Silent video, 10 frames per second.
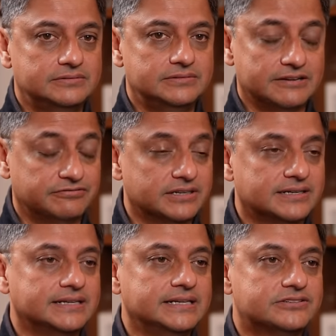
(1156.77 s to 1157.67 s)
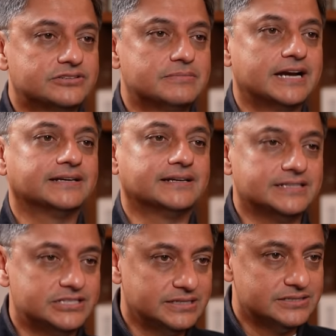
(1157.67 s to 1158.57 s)
definitely
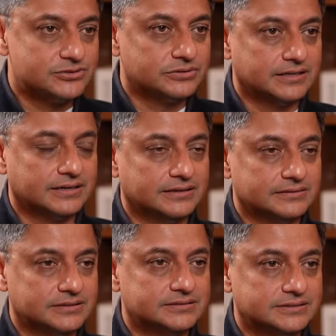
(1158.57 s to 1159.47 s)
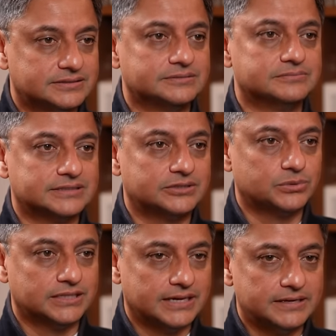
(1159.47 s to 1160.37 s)
dramatically changed the, the systems that
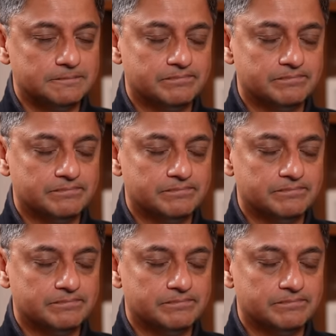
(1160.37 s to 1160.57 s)
were there.